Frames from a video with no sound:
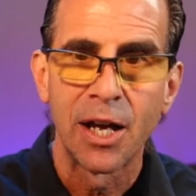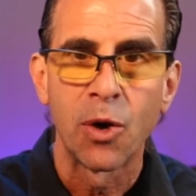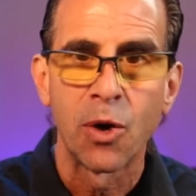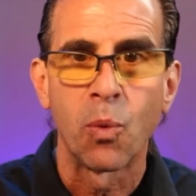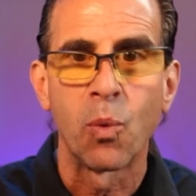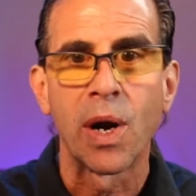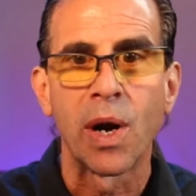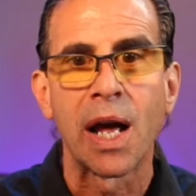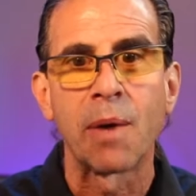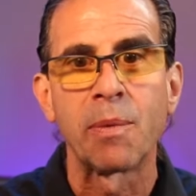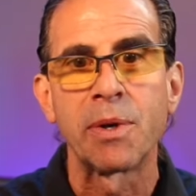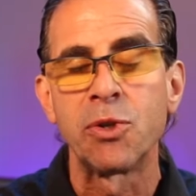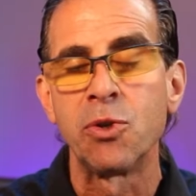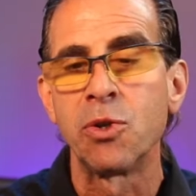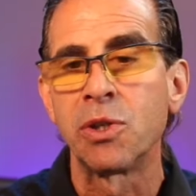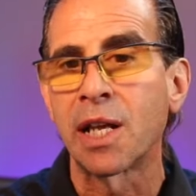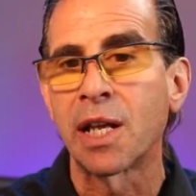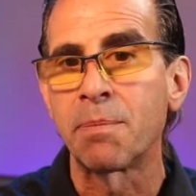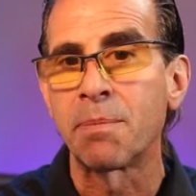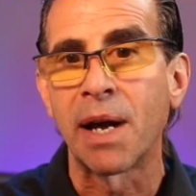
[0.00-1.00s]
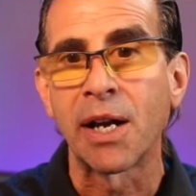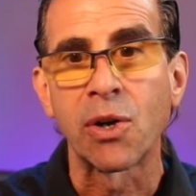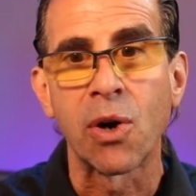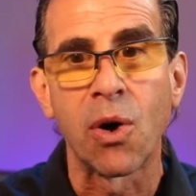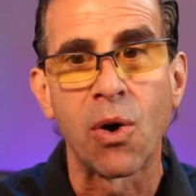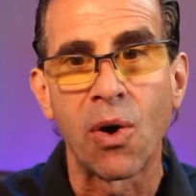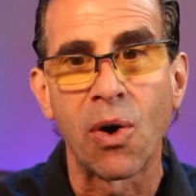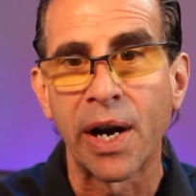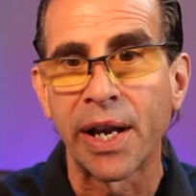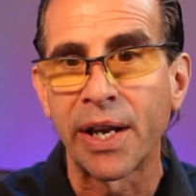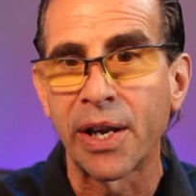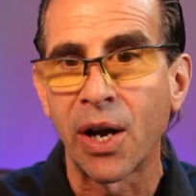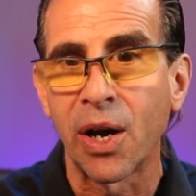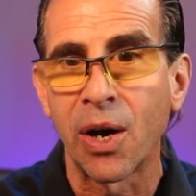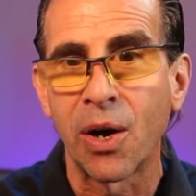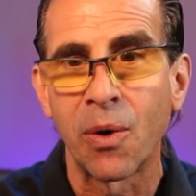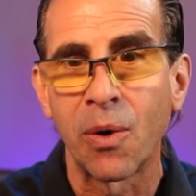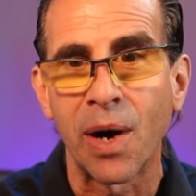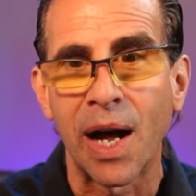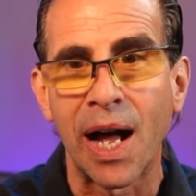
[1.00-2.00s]
when I would do like my
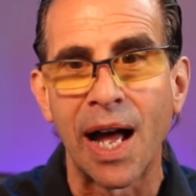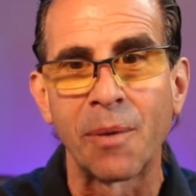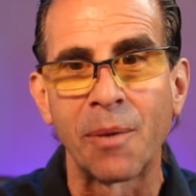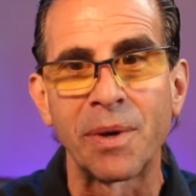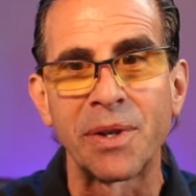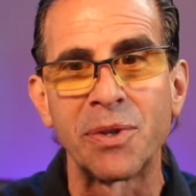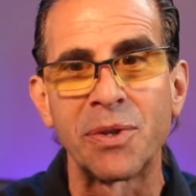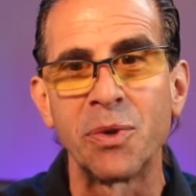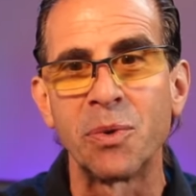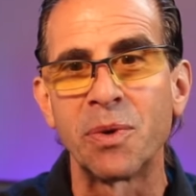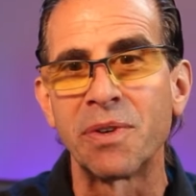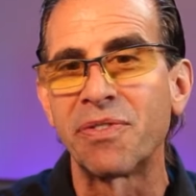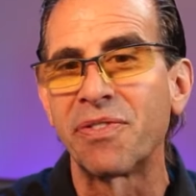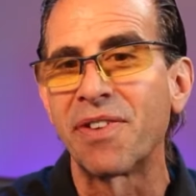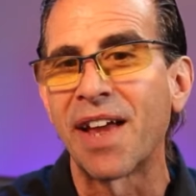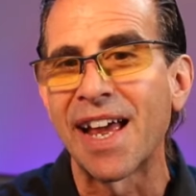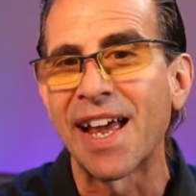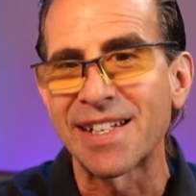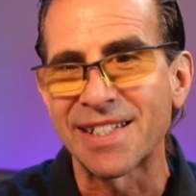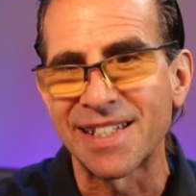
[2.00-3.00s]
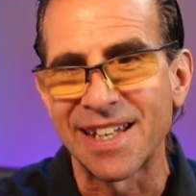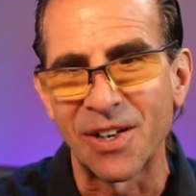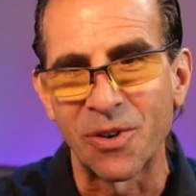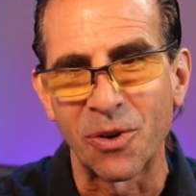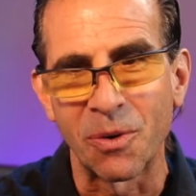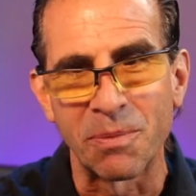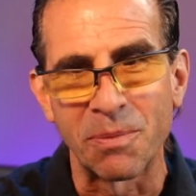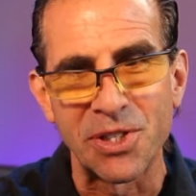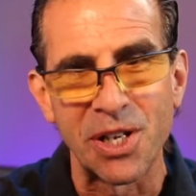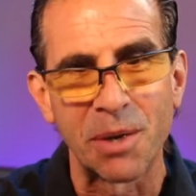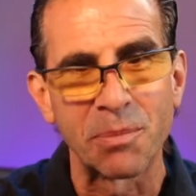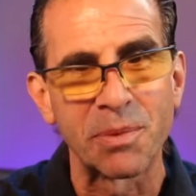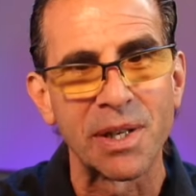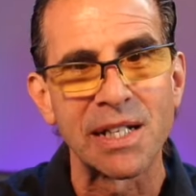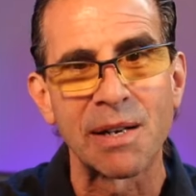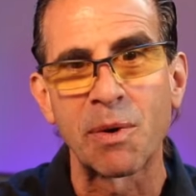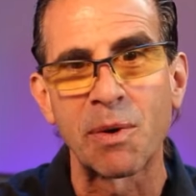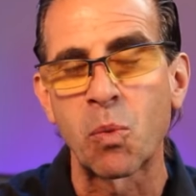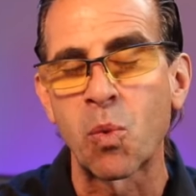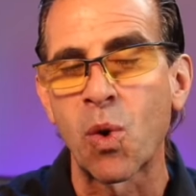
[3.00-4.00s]
cardio, I would do it fasted, or sometimes I
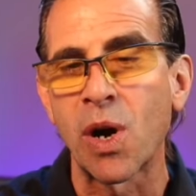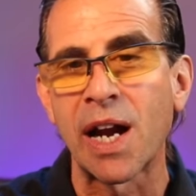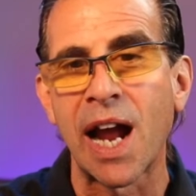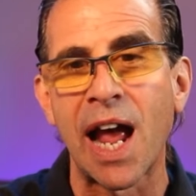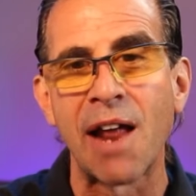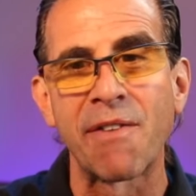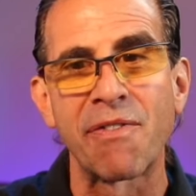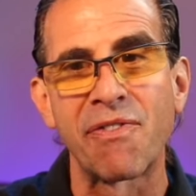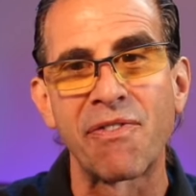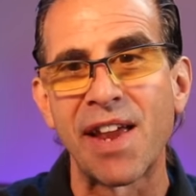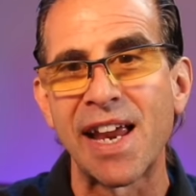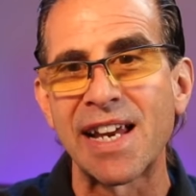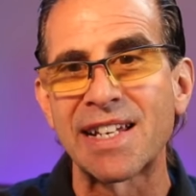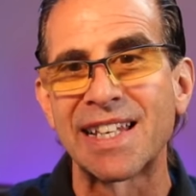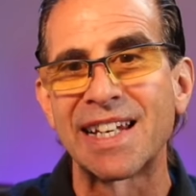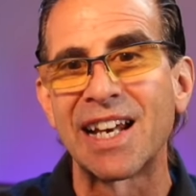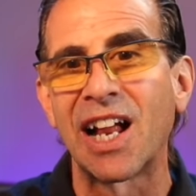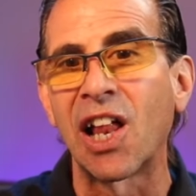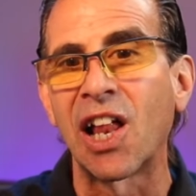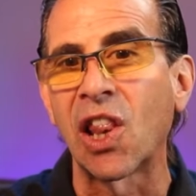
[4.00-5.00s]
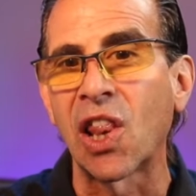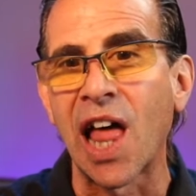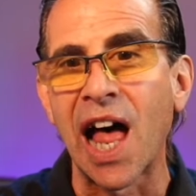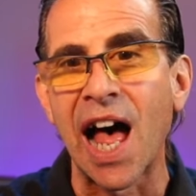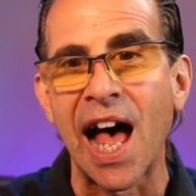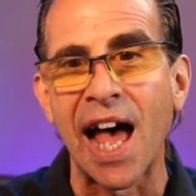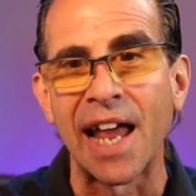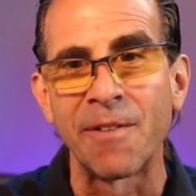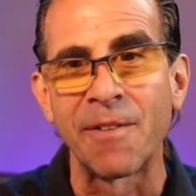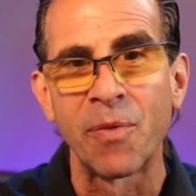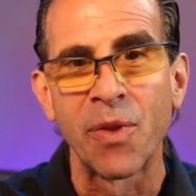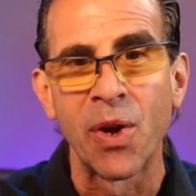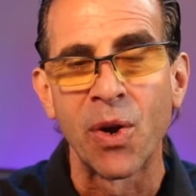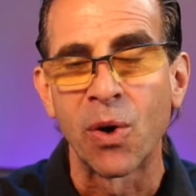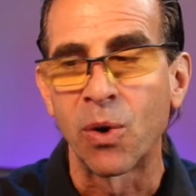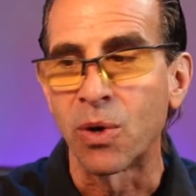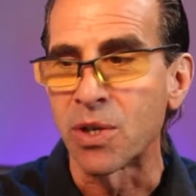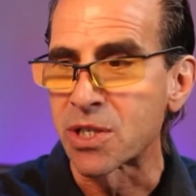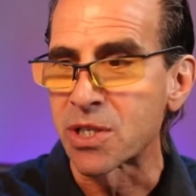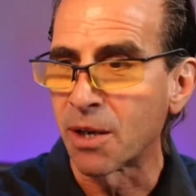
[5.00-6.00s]
would work out fasted a lot.
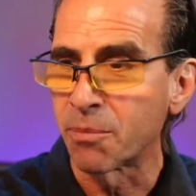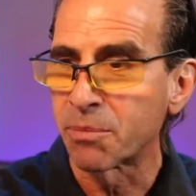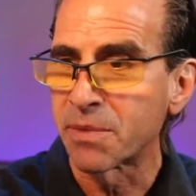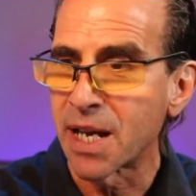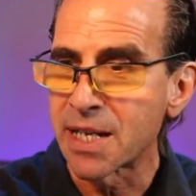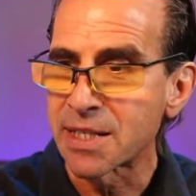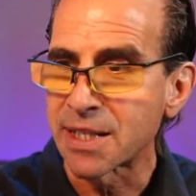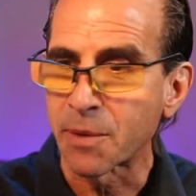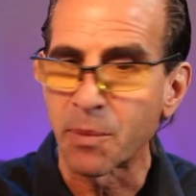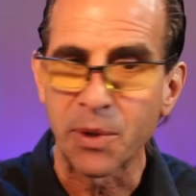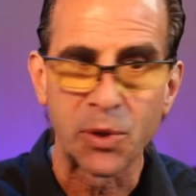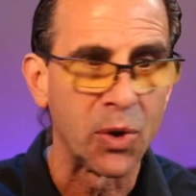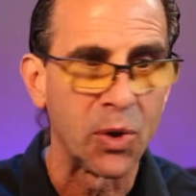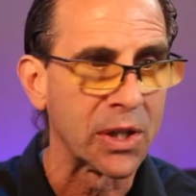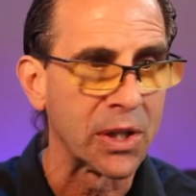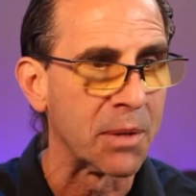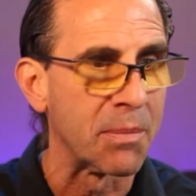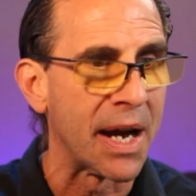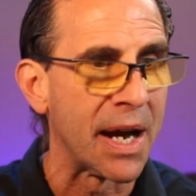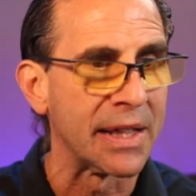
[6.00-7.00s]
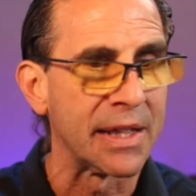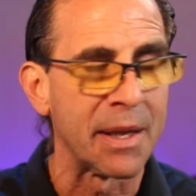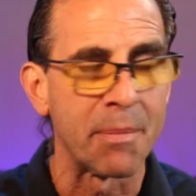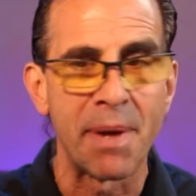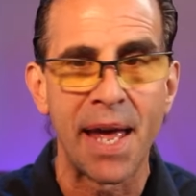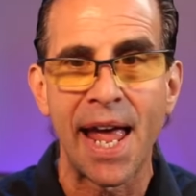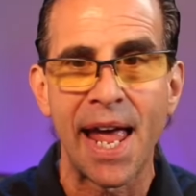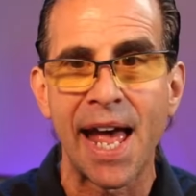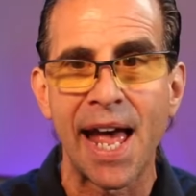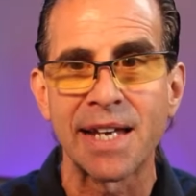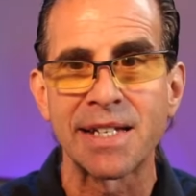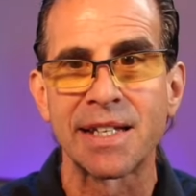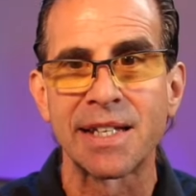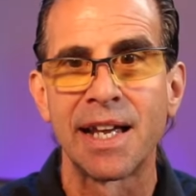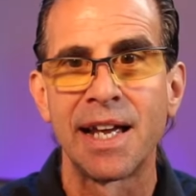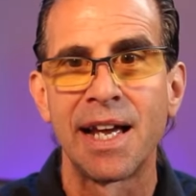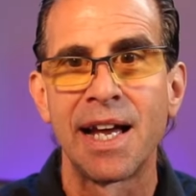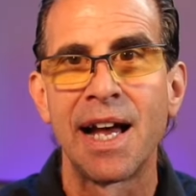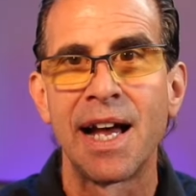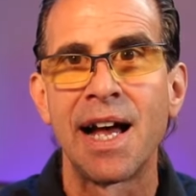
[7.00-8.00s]
Or sometimes, like we talked about in the past,
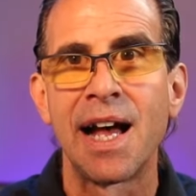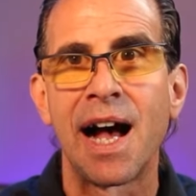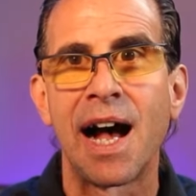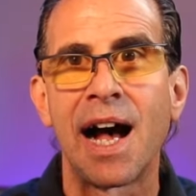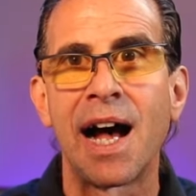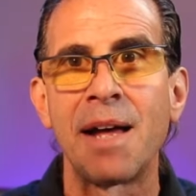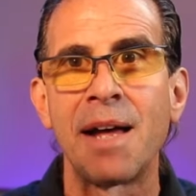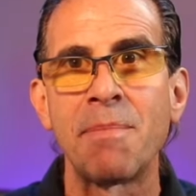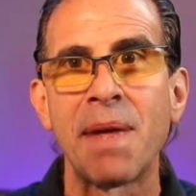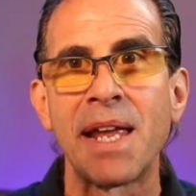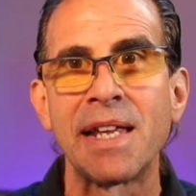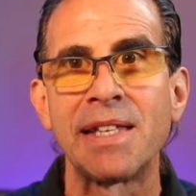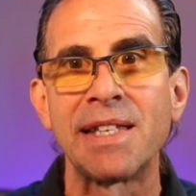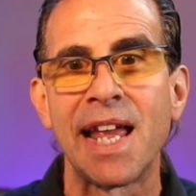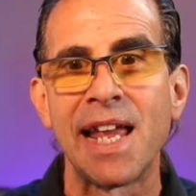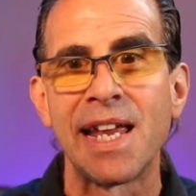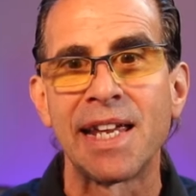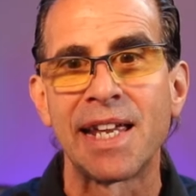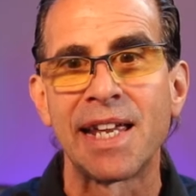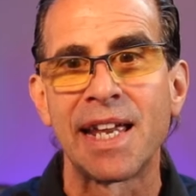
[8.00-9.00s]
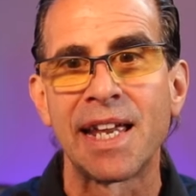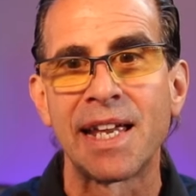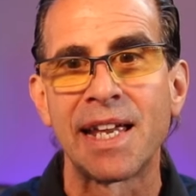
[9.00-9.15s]
I may take